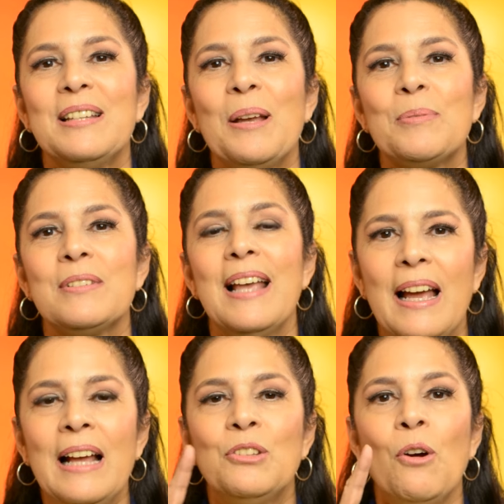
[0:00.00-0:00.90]
tips.
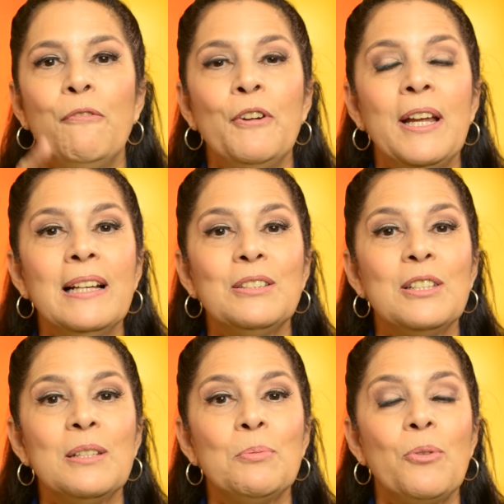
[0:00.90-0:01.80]
And don't forget
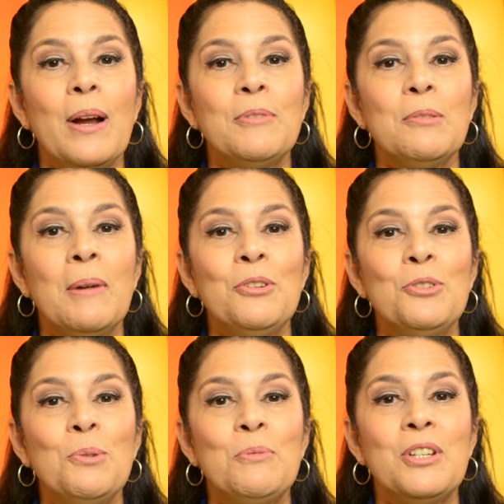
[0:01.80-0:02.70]
to subscribe to my
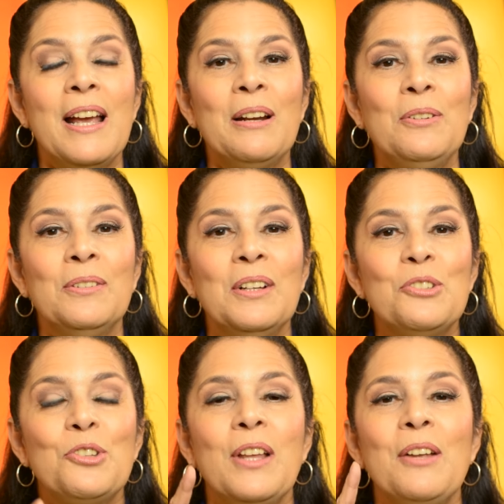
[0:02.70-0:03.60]
YouTube channel
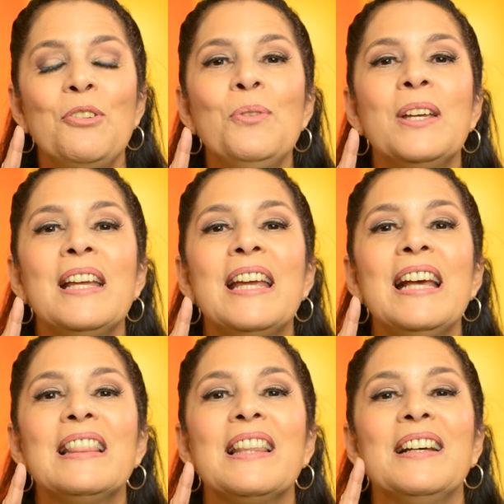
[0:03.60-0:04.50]
so that you can
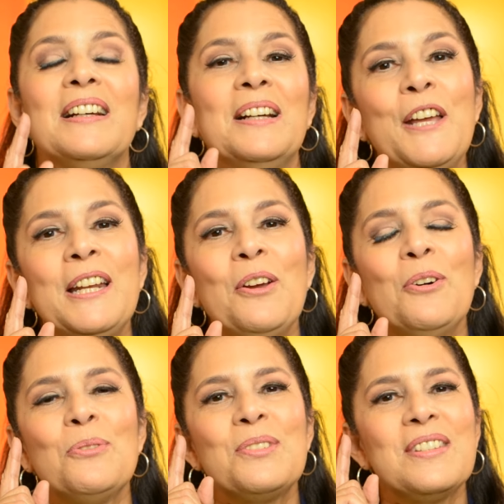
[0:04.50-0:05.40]
get the
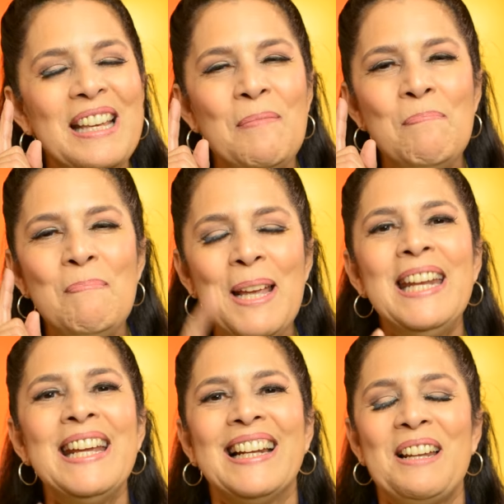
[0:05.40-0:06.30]
videos
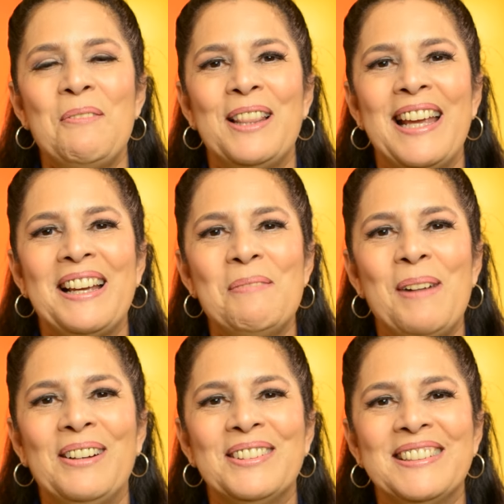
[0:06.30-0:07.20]
immediately when they come
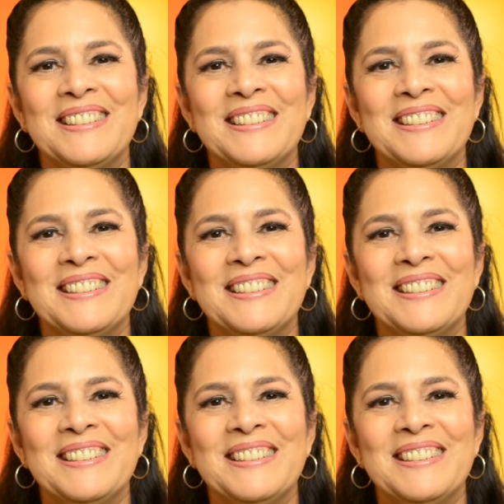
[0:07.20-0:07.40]
out.